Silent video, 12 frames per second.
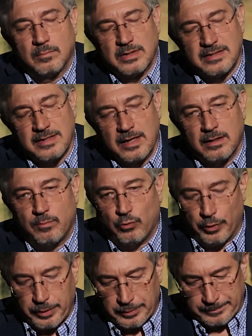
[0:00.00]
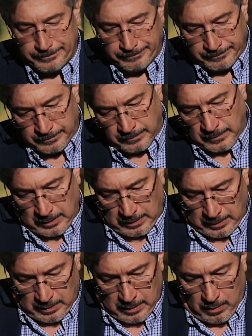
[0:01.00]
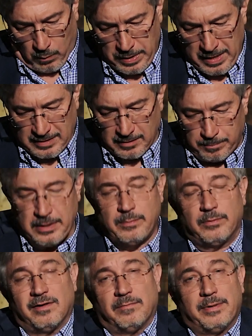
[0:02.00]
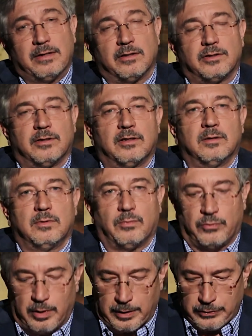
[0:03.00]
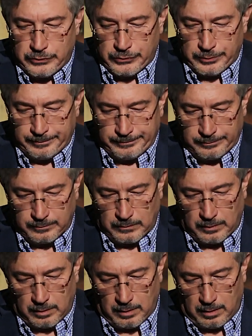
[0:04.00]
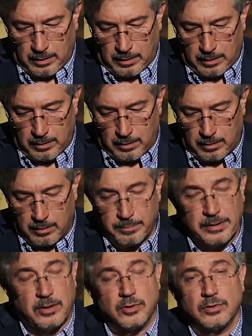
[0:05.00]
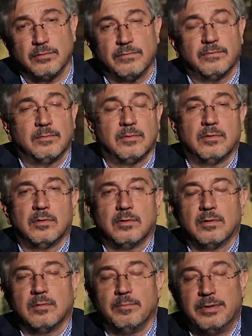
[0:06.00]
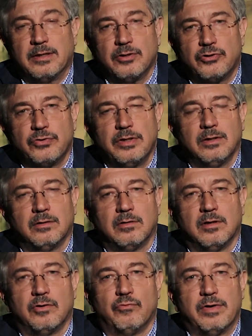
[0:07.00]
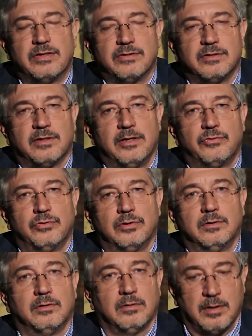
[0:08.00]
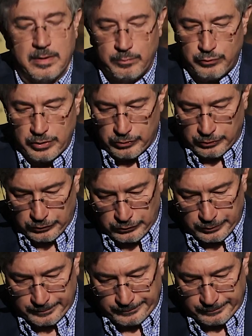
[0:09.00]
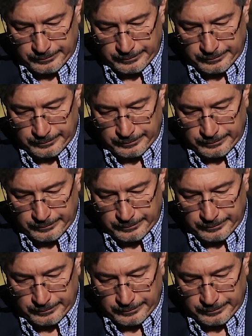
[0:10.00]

The second point. We as a people have paid a terrible price because of bigotry and racist hatred and prejudice.